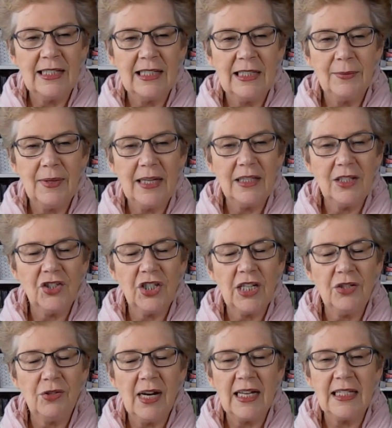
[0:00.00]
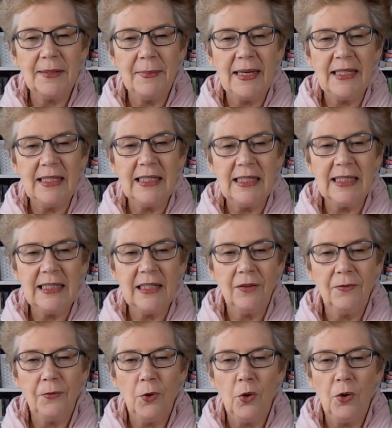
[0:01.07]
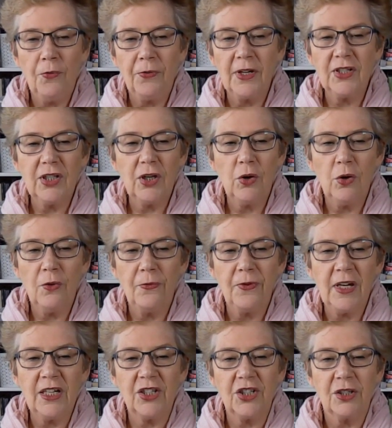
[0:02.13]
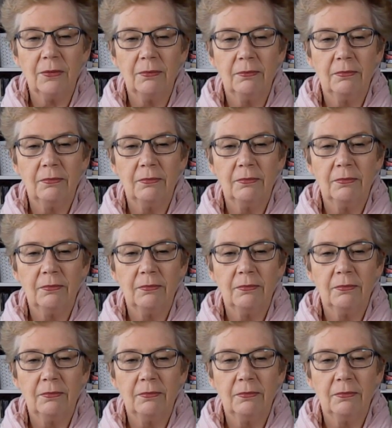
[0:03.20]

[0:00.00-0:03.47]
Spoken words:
this week that she trades mending for freshly caught fish.